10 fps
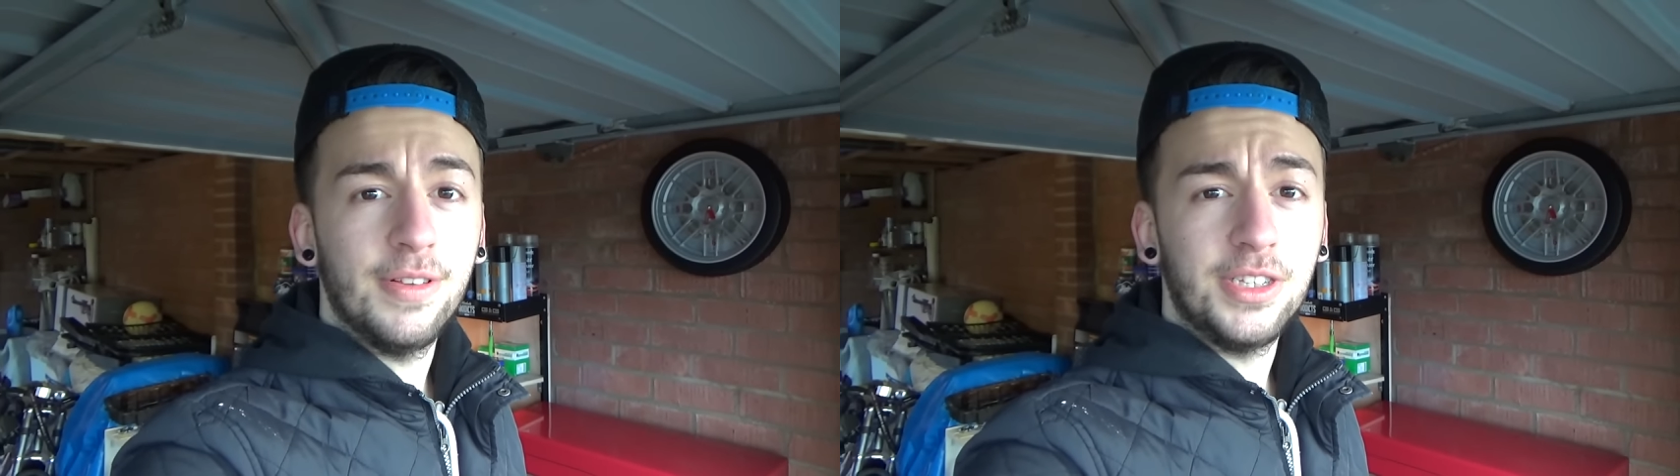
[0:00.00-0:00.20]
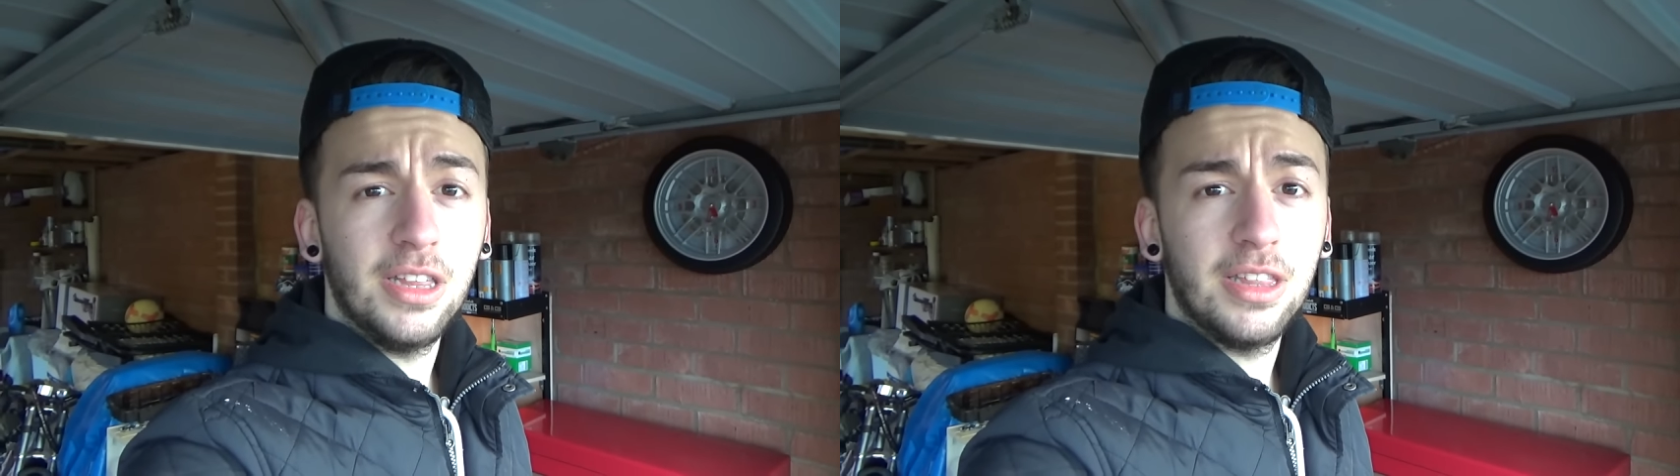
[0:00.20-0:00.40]

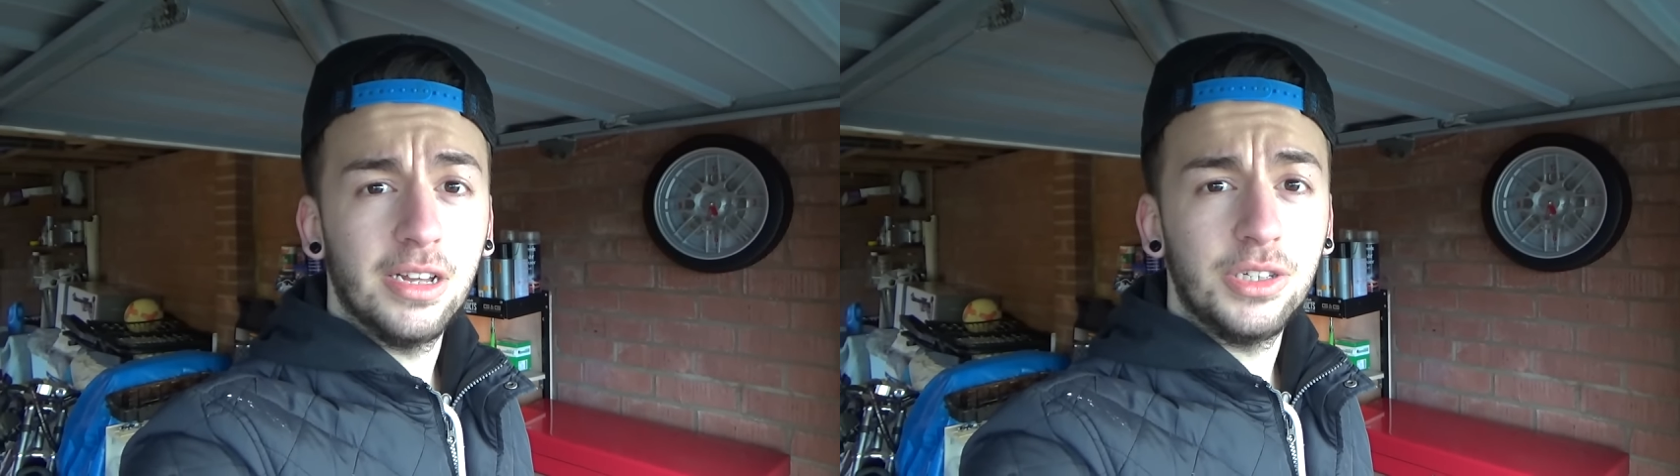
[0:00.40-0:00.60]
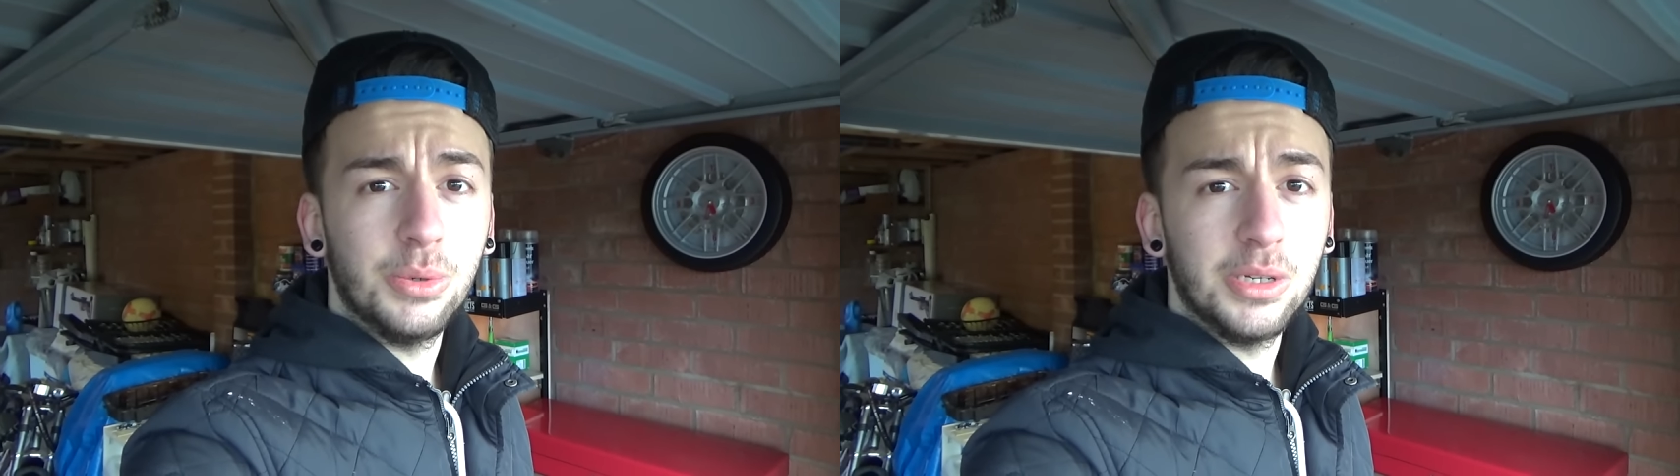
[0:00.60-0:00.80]
there's anything
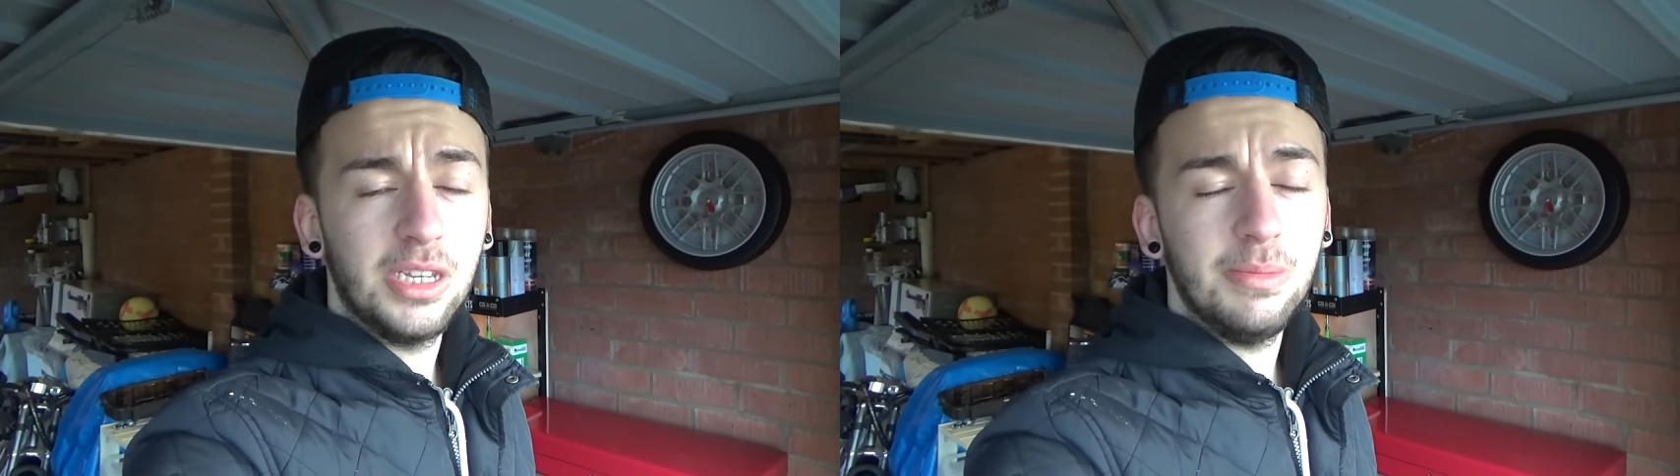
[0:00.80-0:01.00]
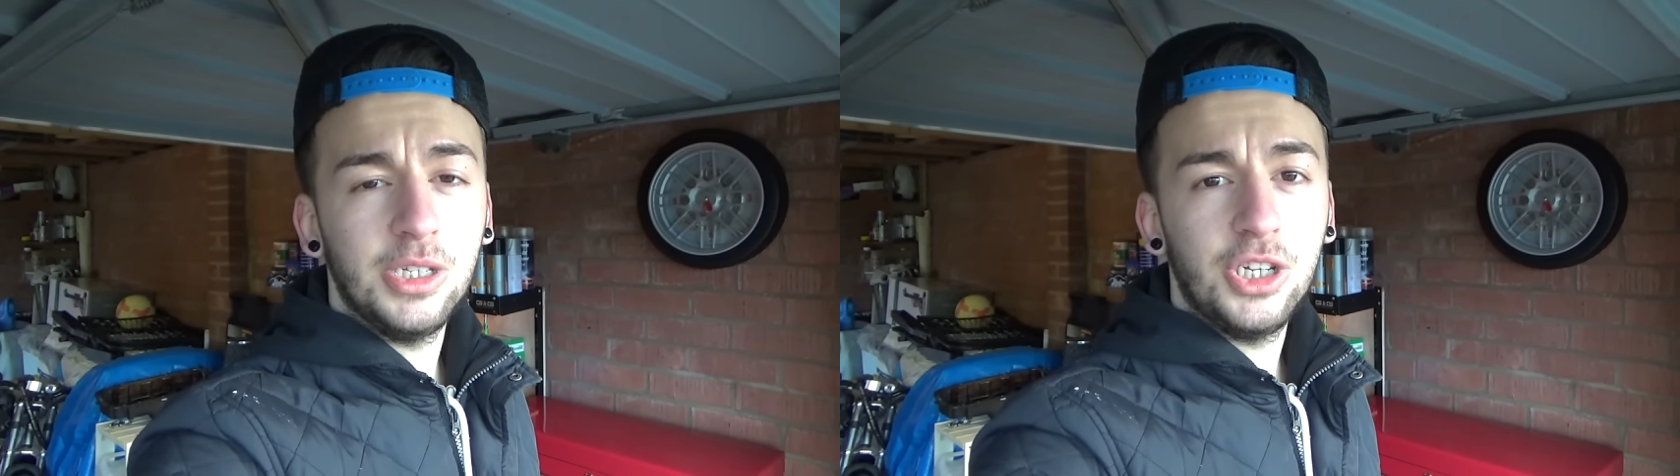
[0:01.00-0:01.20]
else you want to
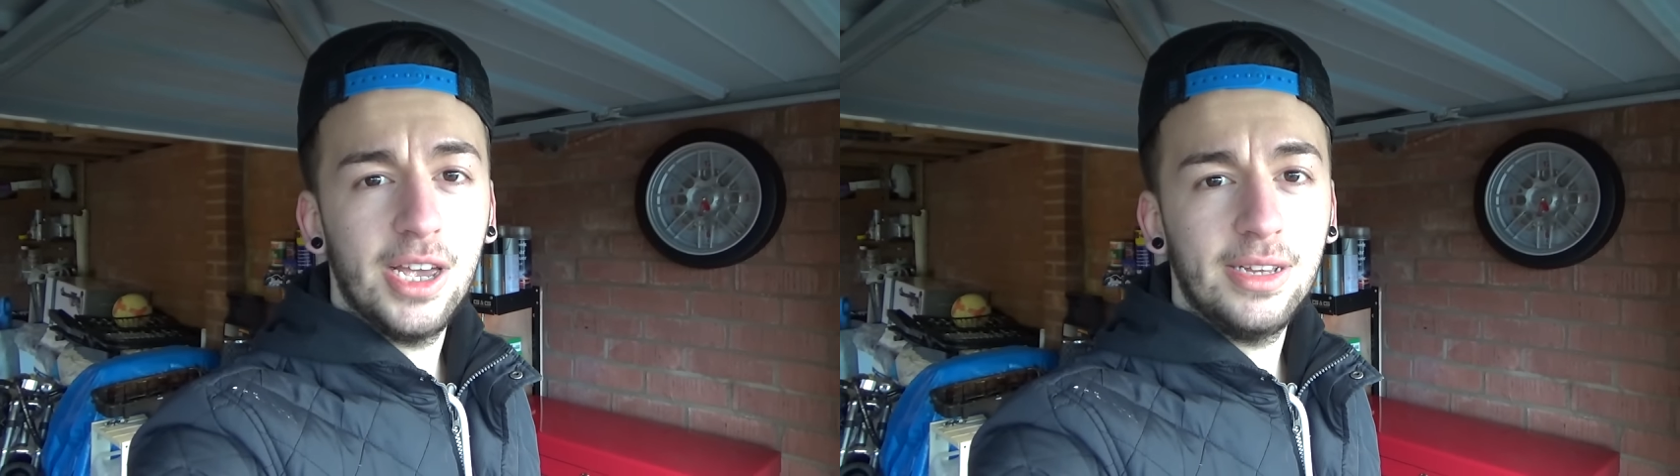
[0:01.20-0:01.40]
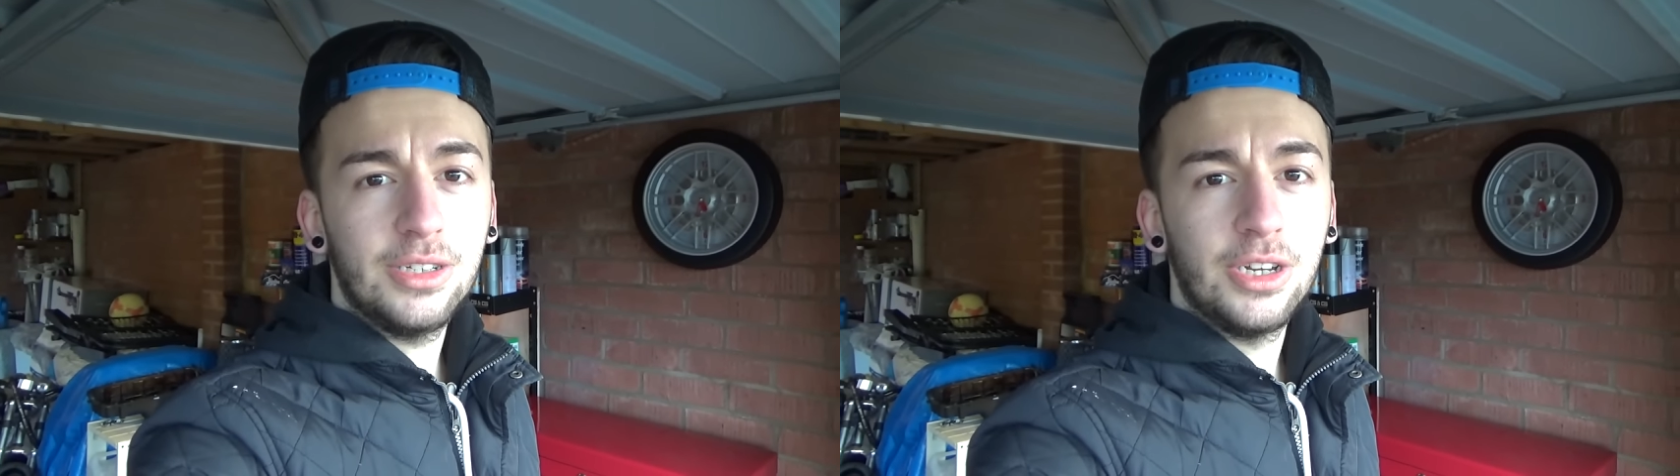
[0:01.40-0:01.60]
see me
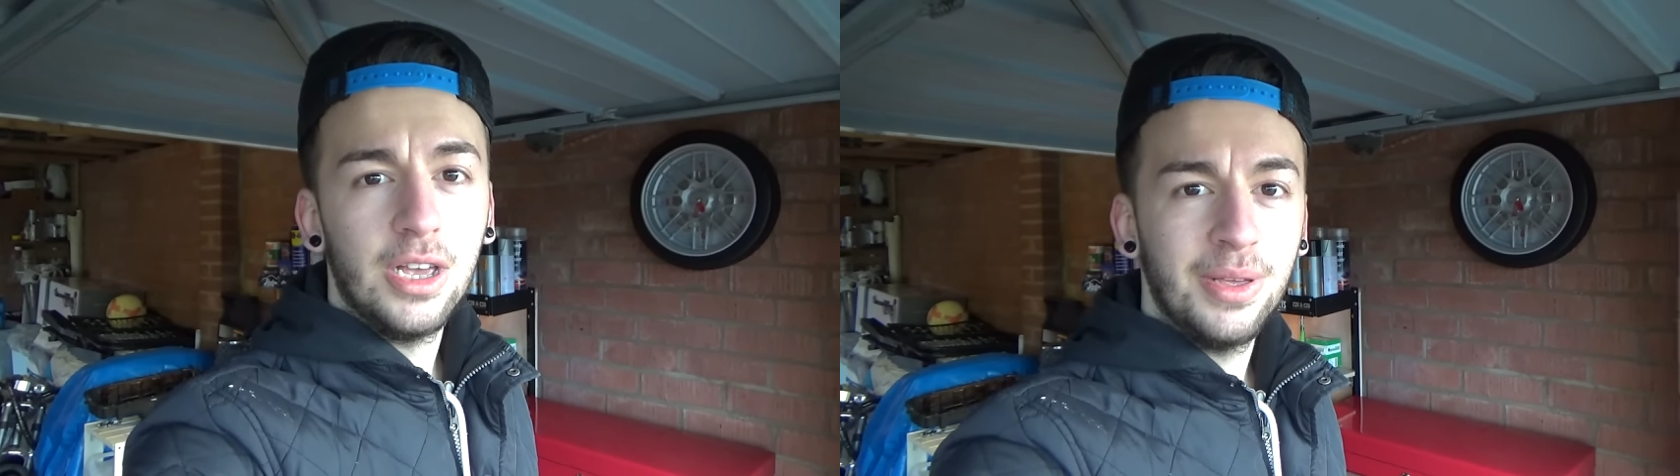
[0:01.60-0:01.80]
change,